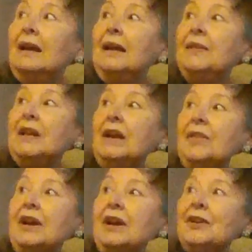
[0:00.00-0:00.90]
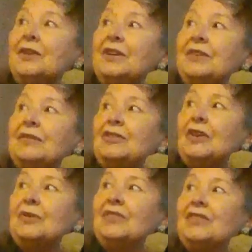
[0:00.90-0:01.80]
And then other countries have
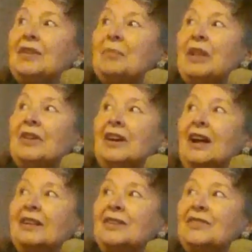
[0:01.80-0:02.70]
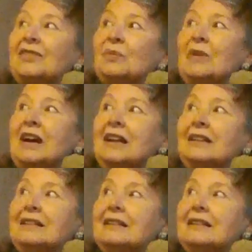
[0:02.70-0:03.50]
chosen some other colors as well.